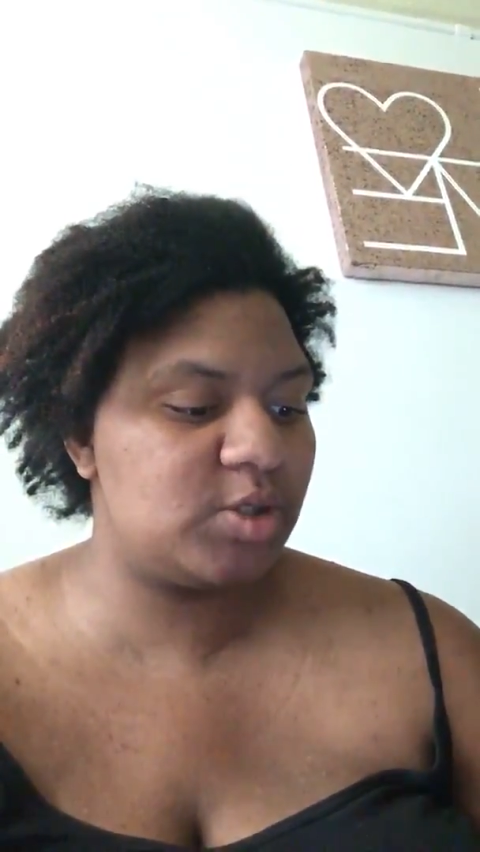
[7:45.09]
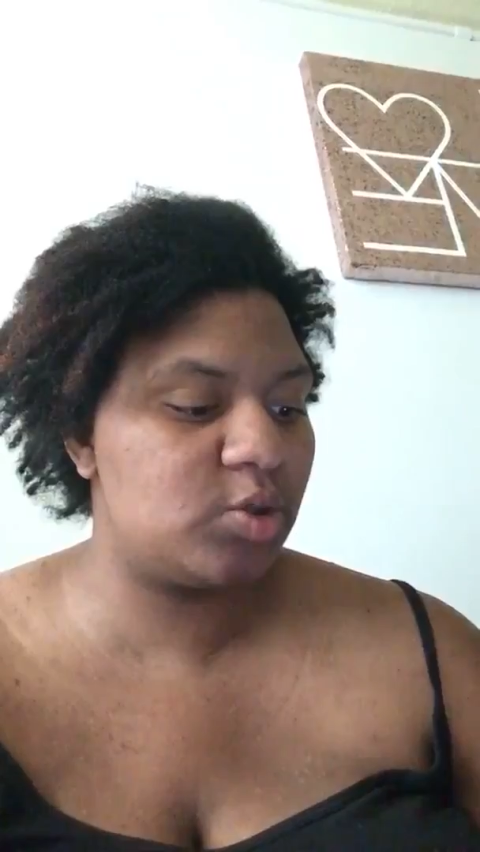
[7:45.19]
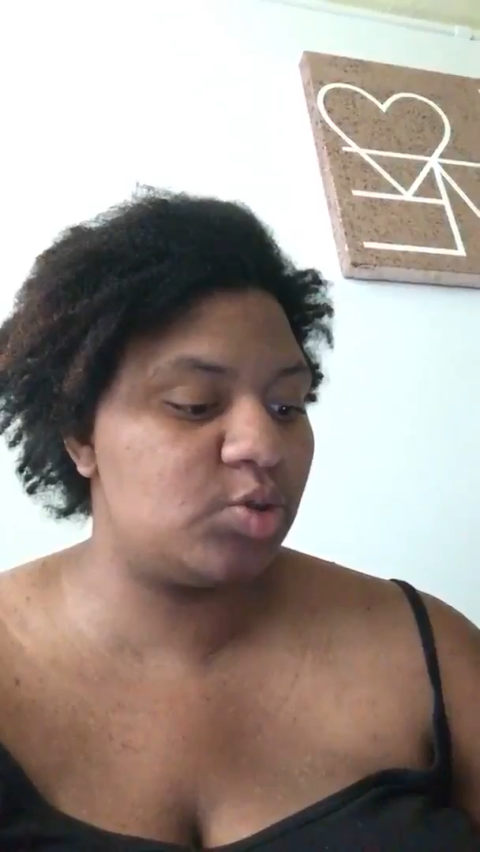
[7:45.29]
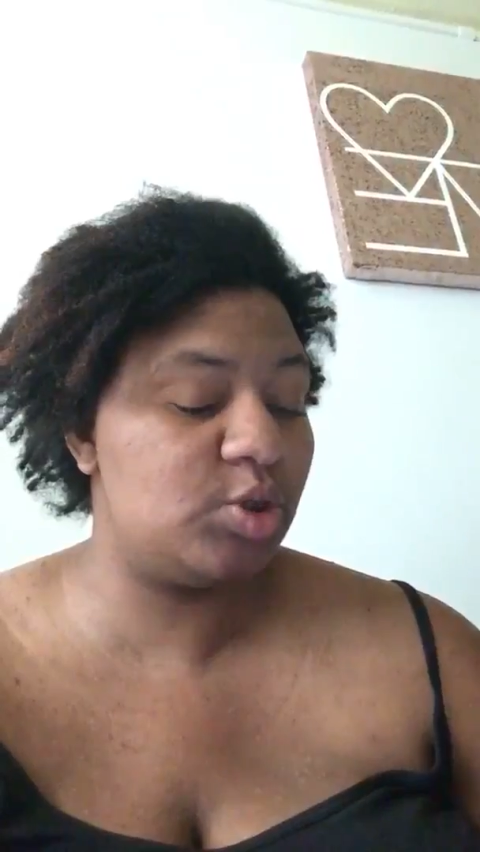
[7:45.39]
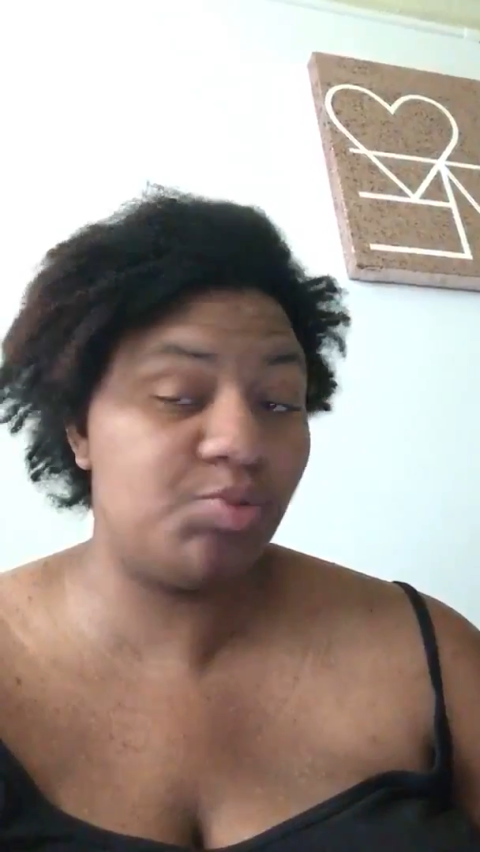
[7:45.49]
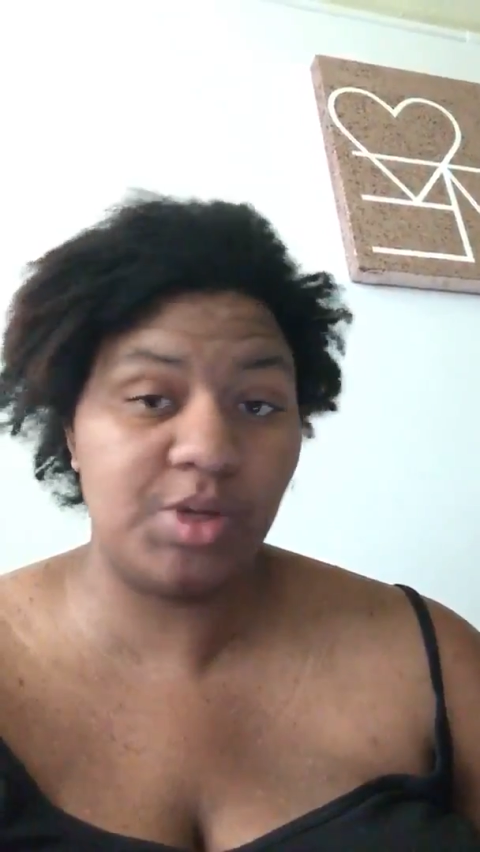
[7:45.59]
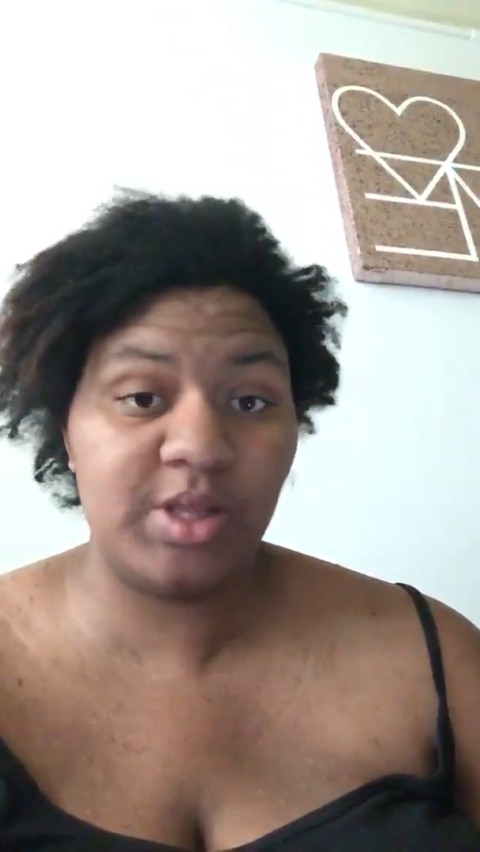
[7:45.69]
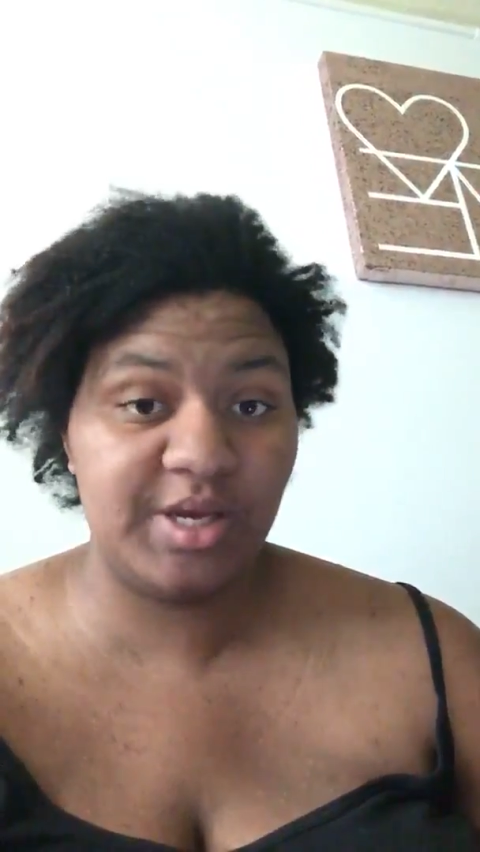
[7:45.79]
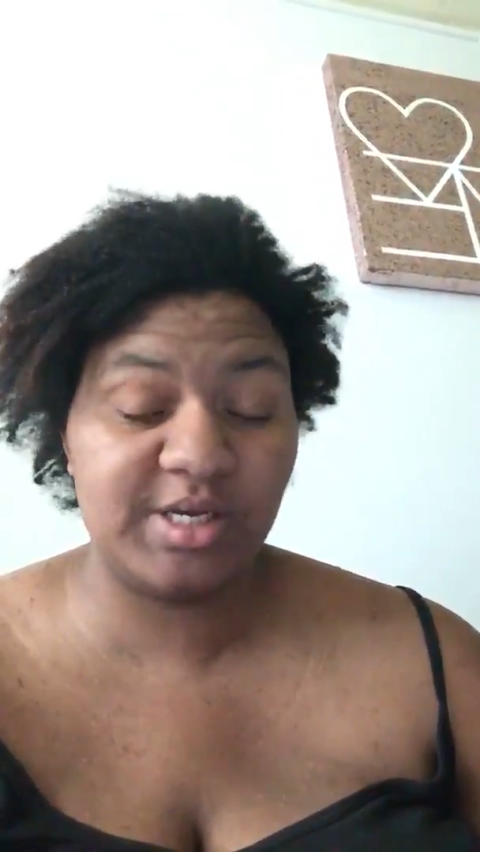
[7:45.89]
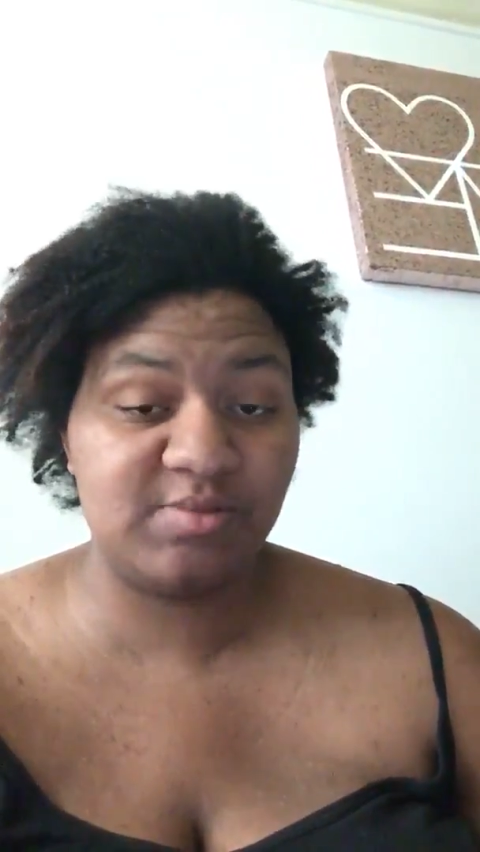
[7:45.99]
so she
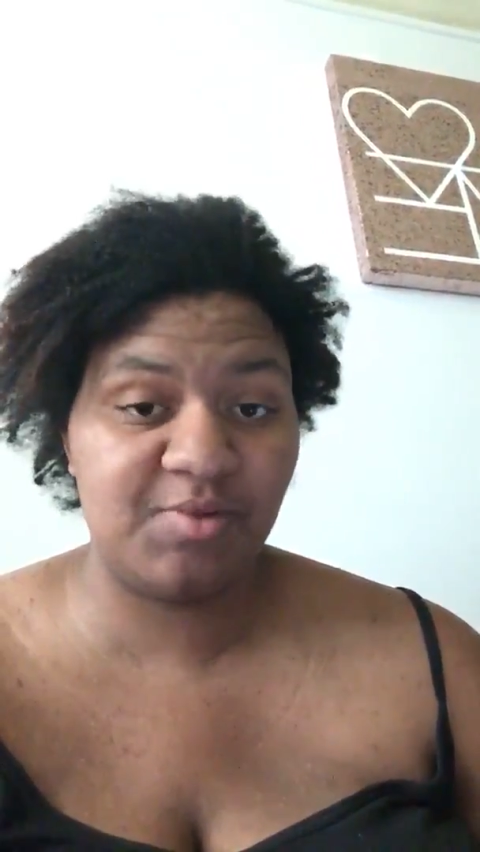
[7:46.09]
really is